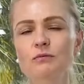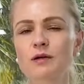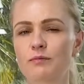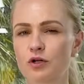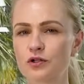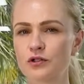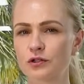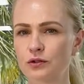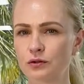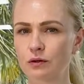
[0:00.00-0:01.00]
my
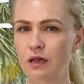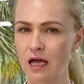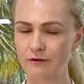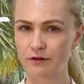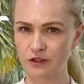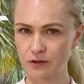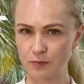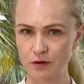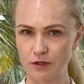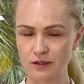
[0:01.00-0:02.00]
personal life
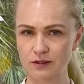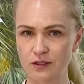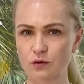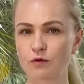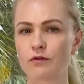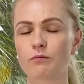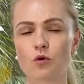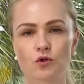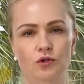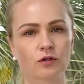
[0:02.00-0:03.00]
experiences with
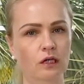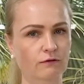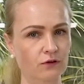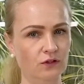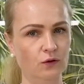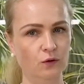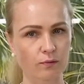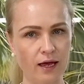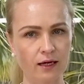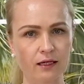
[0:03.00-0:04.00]
emotional and physical
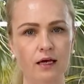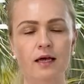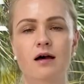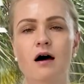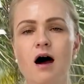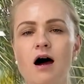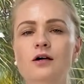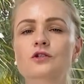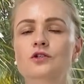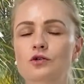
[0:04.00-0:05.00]
pain,
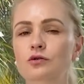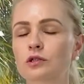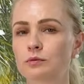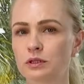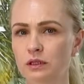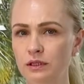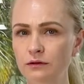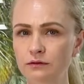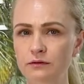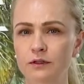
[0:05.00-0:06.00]
I strongly
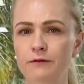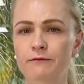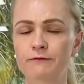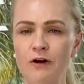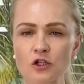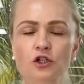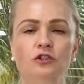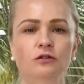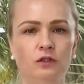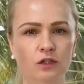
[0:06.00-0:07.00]
believe the
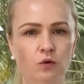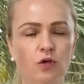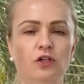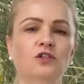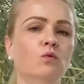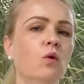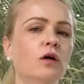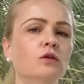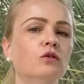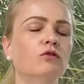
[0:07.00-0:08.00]
fascial network is
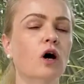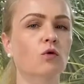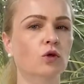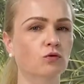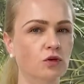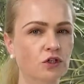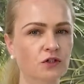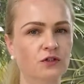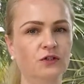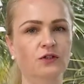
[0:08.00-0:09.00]
one of our
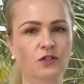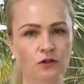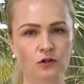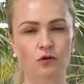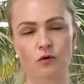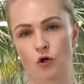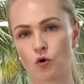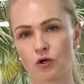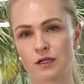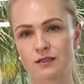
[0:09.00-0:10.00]
richest sensory
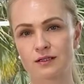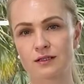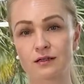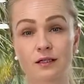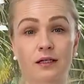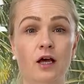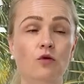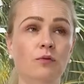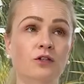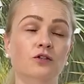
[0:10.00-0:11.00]
organs that can
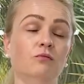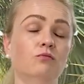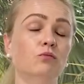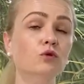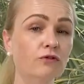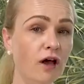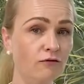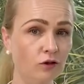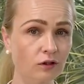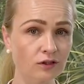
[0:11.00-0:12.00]
help us move
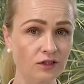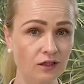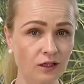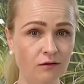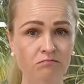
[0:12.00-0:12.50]
effortlessly.